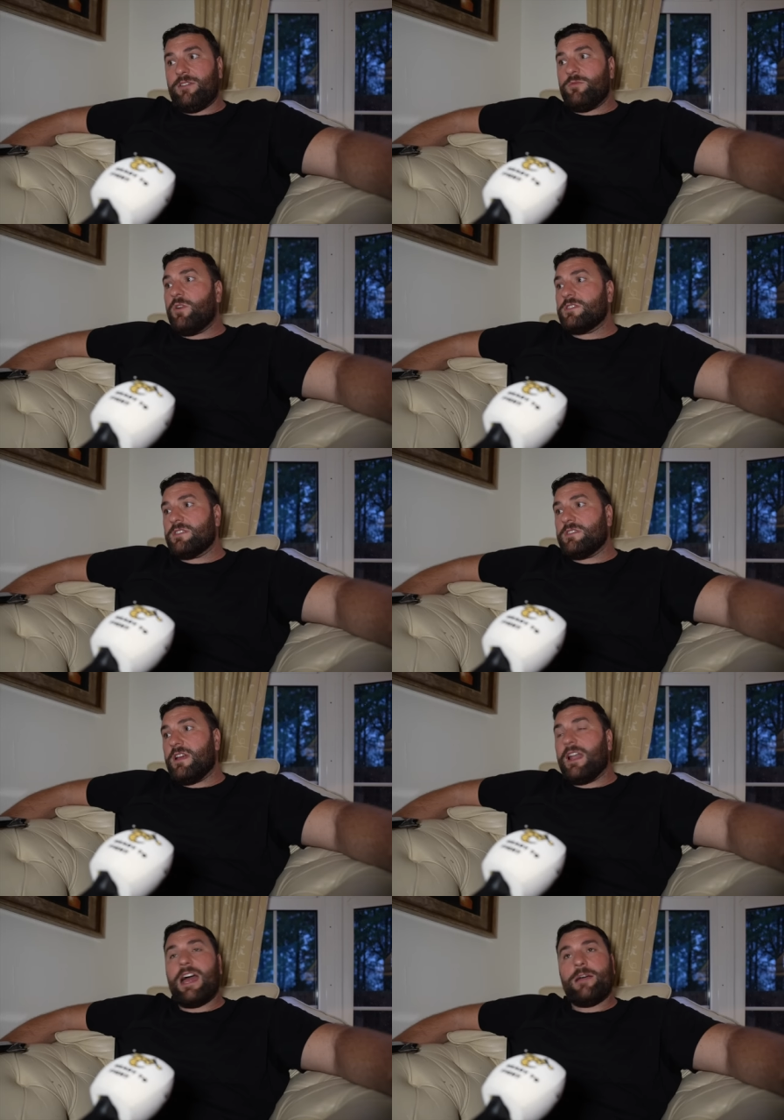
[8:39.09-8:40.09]
it wasn't
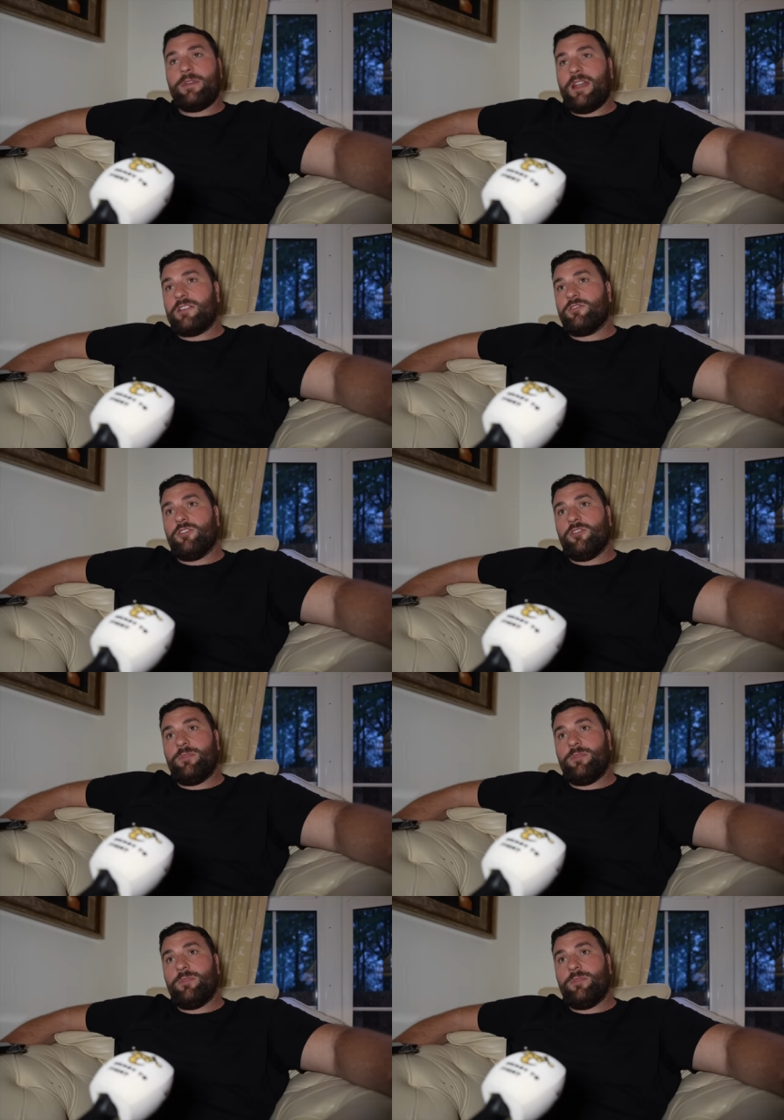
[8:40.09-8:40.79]
alarming at all